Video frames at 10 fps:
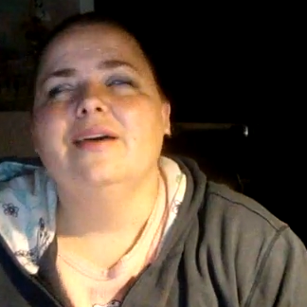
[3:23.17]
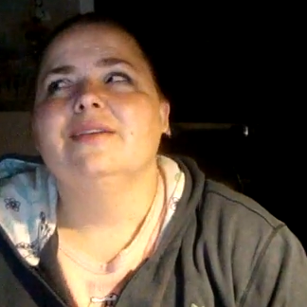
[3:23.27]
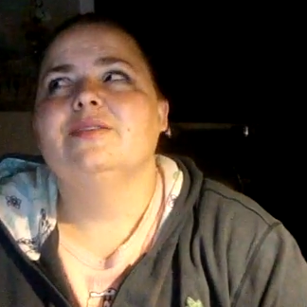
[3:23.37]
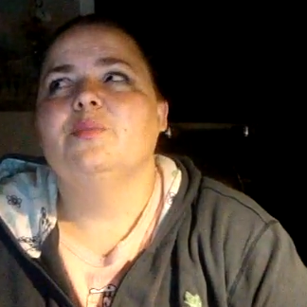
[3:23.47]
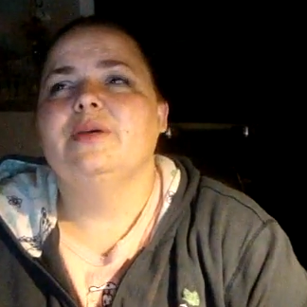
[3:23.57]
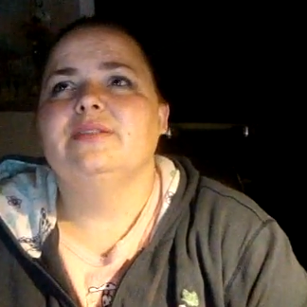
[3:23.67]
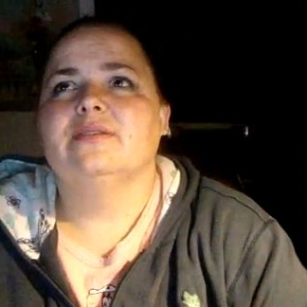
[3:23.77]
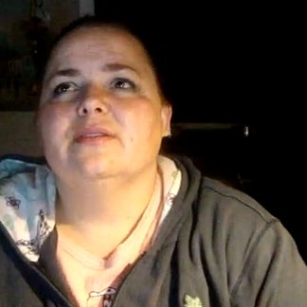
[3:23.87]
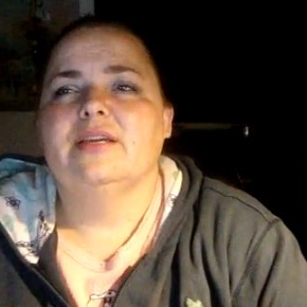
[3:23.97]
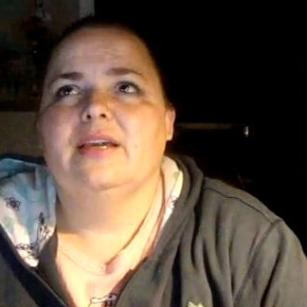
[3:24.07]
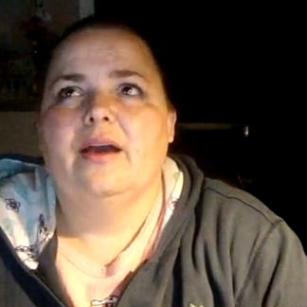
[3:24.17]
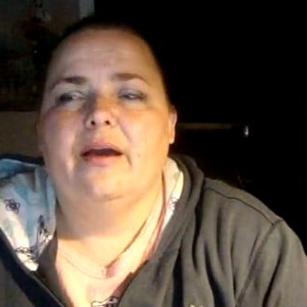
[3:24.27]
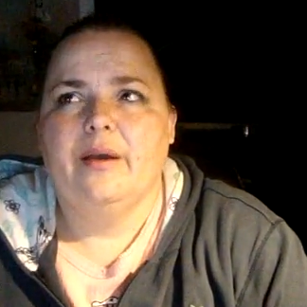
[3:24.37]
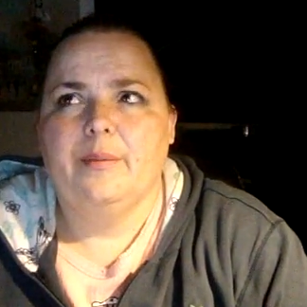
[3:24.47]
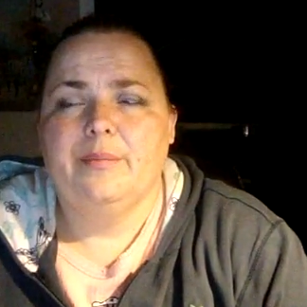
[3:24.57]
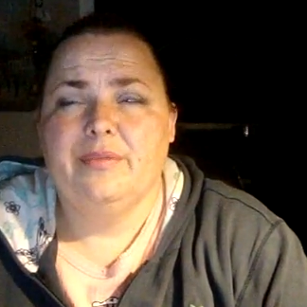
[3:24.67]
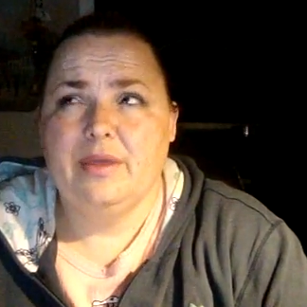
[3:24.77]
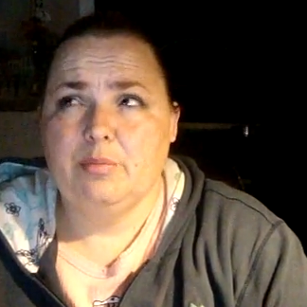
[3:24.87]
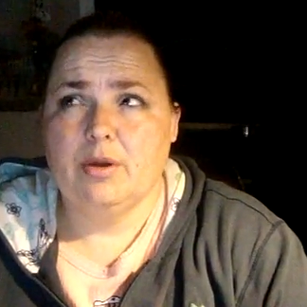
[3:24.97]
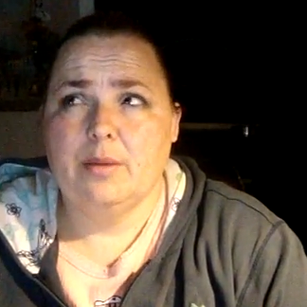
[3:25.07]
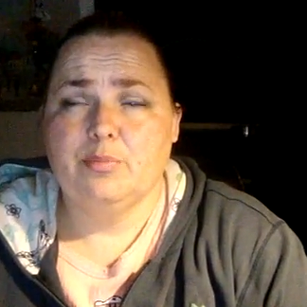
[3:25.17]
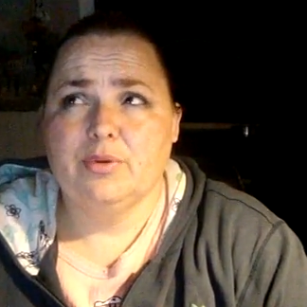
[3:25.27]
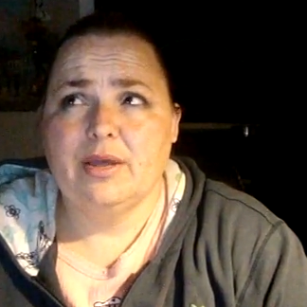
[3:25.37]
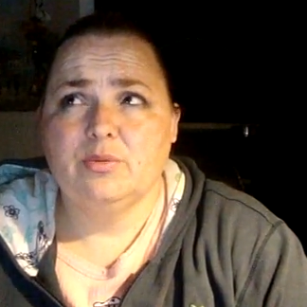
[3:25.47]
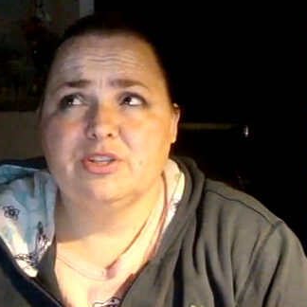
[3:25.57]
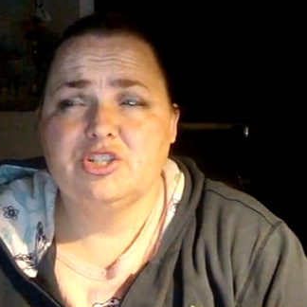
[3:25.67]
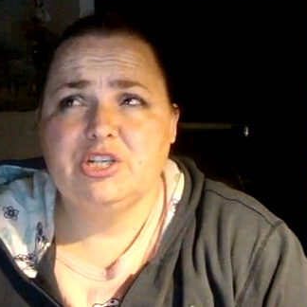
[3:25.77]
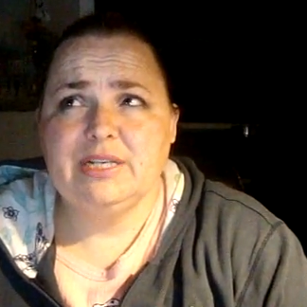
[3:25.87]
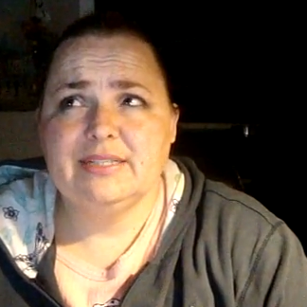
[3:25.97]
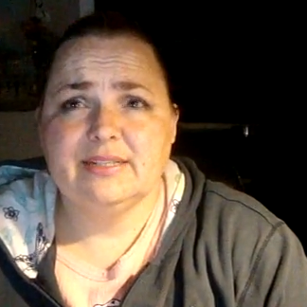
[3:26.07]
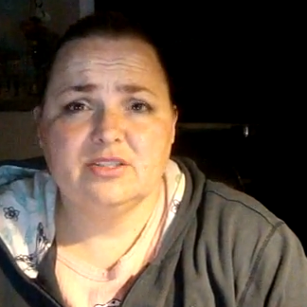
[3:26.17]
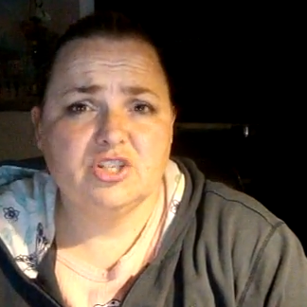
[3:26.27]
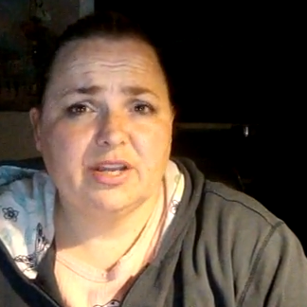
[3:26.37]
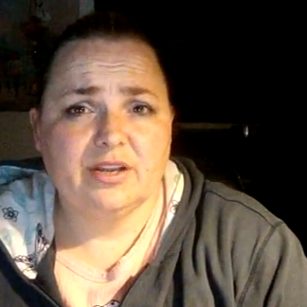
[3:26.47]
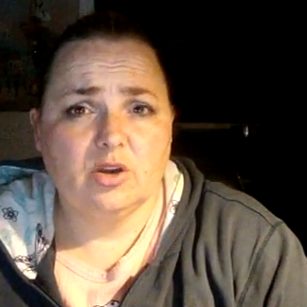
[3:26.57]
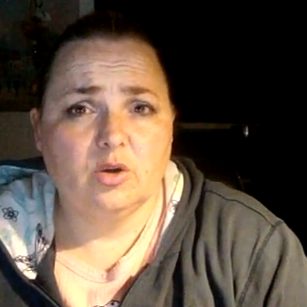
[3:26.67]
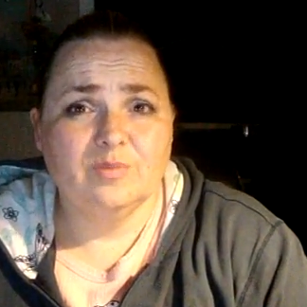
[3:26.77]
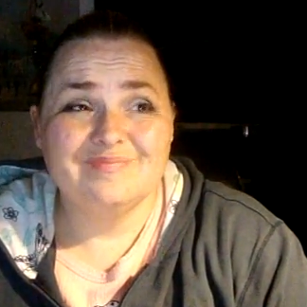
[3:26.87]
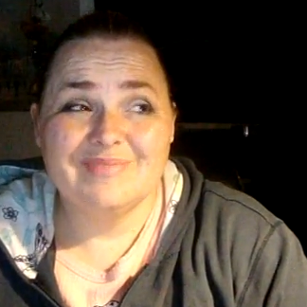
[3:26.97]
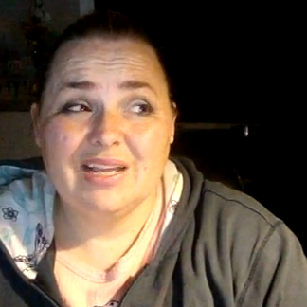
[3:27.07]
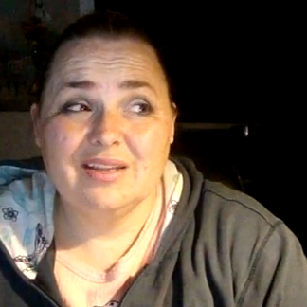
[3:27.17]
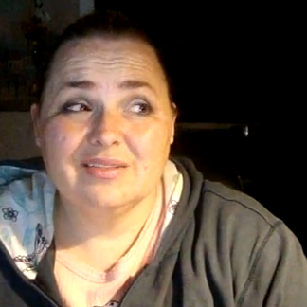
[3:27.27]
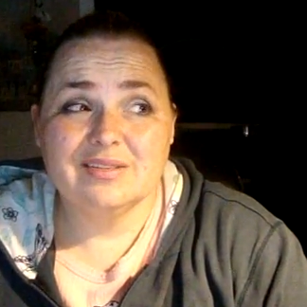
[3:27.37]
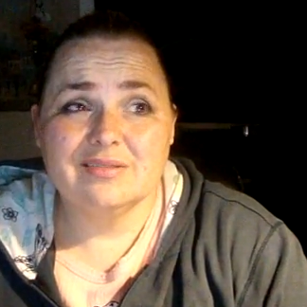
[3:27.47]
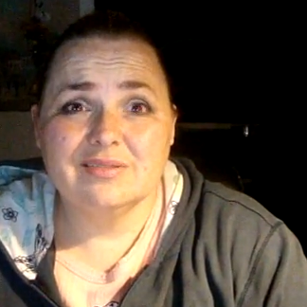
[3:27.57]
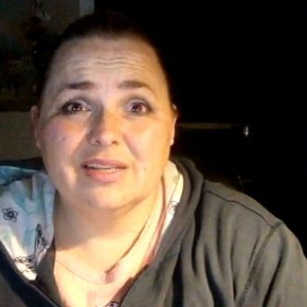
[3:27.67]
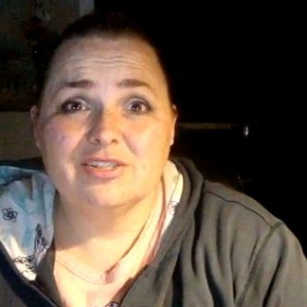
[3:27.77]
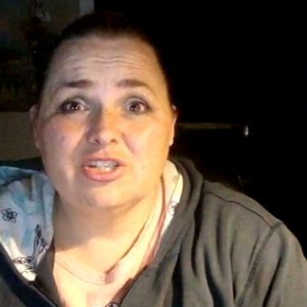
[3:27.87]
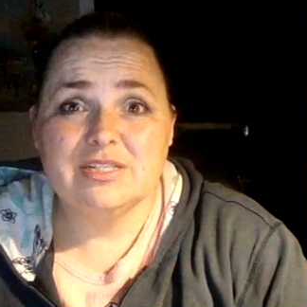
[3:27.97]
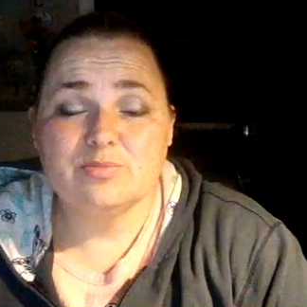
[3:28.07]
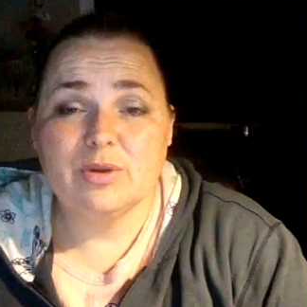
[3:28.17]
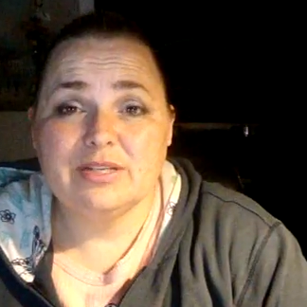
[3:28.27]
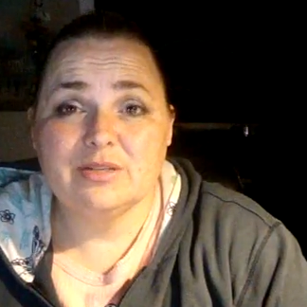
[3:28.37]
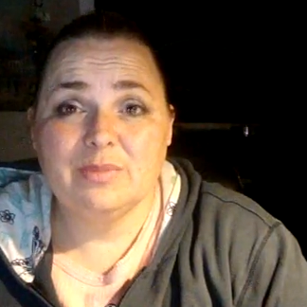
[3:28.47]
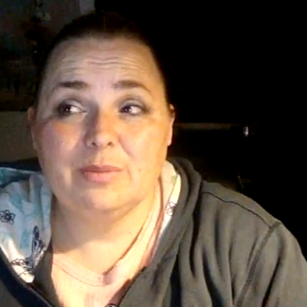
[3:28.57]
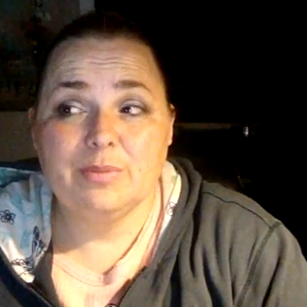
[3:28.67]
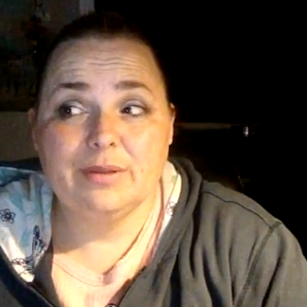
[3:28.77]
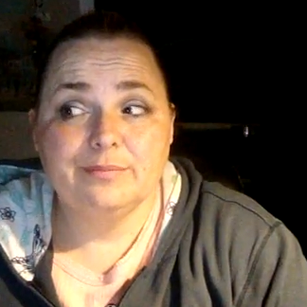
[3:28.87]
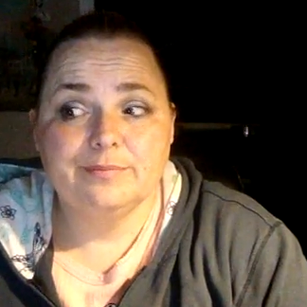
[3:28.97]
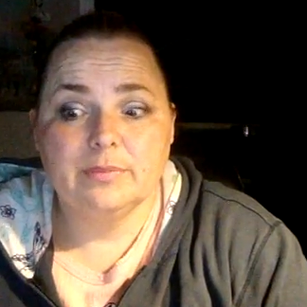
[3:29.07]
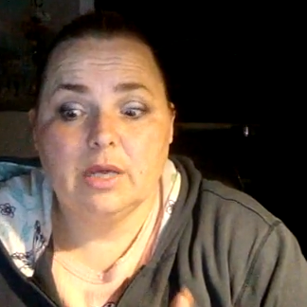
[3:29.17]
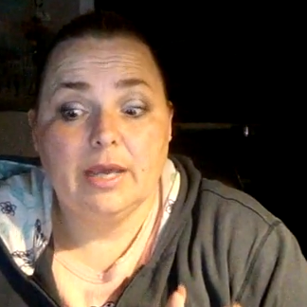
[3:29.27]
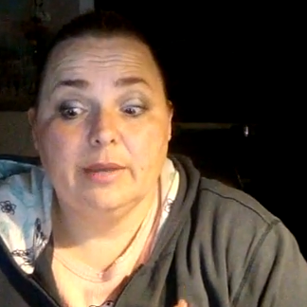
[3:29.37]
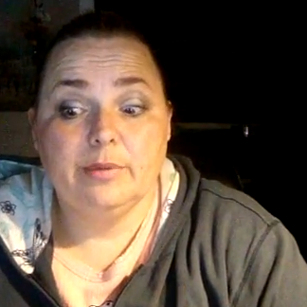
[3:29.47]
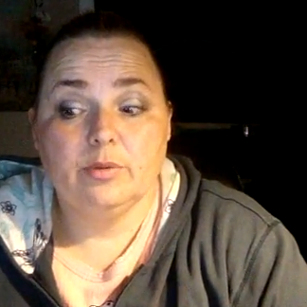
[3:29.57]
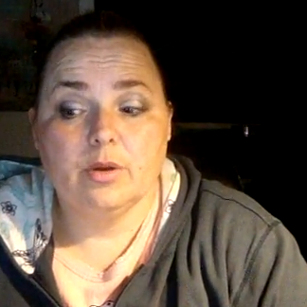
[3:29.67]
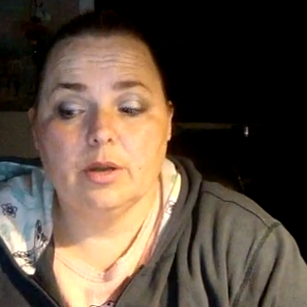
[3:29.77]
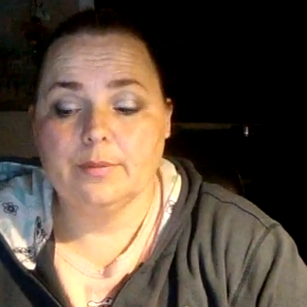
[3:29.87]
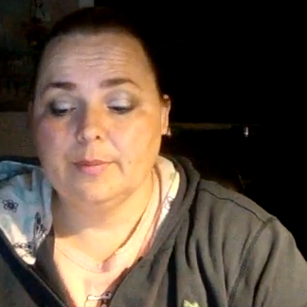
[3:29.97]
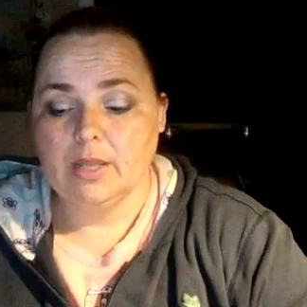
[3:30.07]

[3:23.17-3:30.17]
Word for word: So basically, um, they brought bread with cheese and chicken home. Uh, it sounds like cheese bread to me, but I could be wrong.